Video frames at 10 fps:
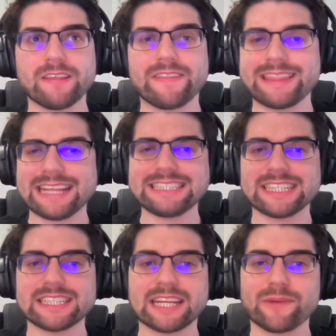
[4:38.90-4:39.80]
that's
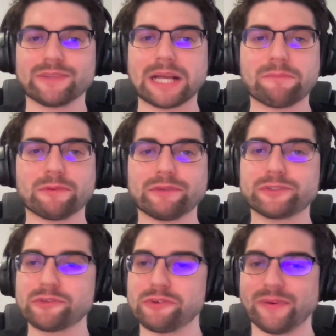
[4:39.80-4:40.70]
exactly what happened with
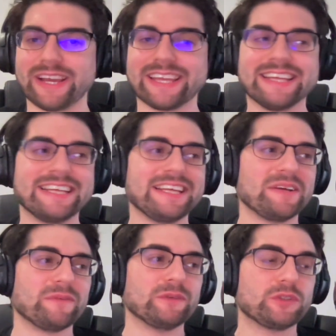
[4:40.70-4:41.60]
SwiftUI.
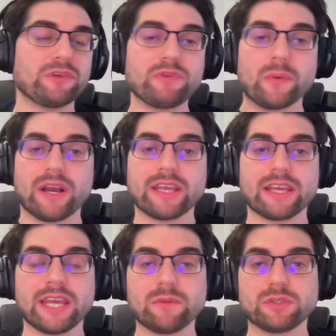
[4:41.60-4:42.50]
With SwiftUI,
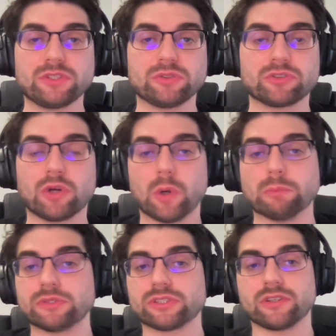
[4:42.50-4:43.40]
it was just
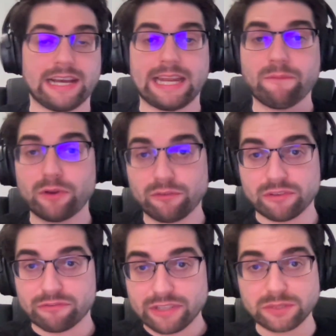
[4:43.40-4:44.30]
hopes. And I'm one of the
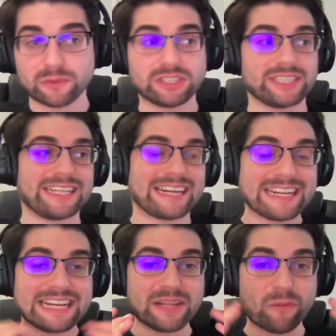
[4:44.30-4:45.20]
first ones that
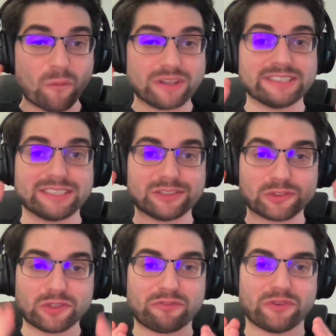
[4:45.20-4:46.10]
really wanted
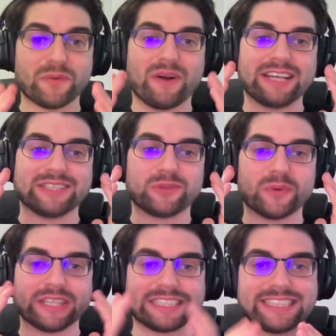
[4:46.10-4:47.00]
SwiftUI to
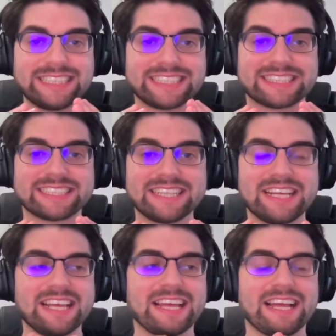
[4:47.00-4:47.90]
exist.
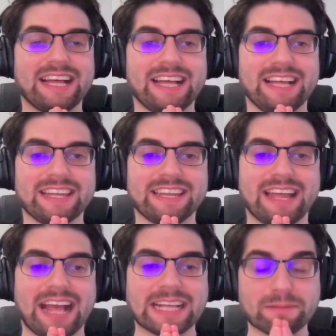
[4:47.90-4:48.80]
And
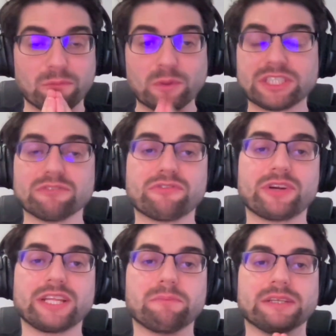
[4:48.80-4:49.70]
I keep wishing for
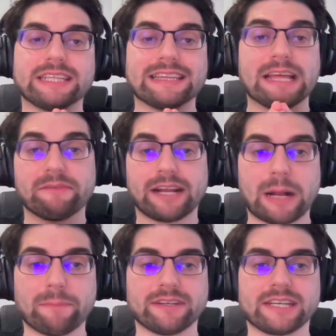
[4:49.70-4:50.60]
it, but it never
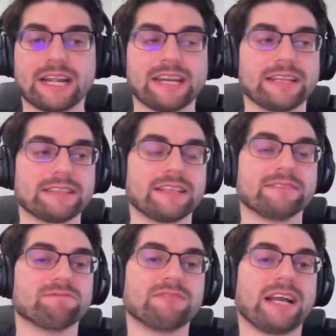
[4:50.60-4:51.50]
happened. And
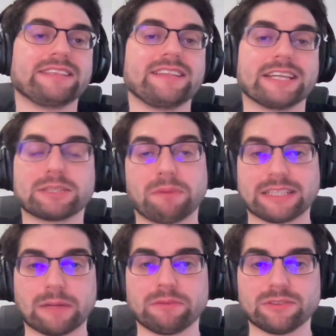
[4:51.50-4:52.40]
I didn't expect
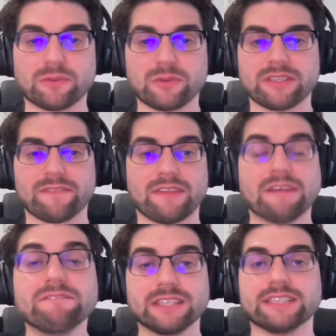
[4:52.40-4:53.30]
Apple to do it
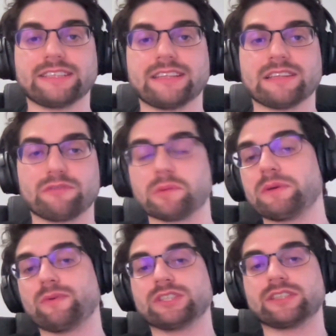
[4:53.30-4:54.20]
until they did it. For me,
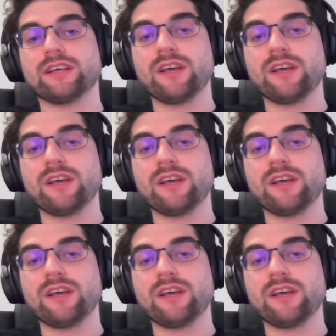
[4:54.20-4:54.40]
it was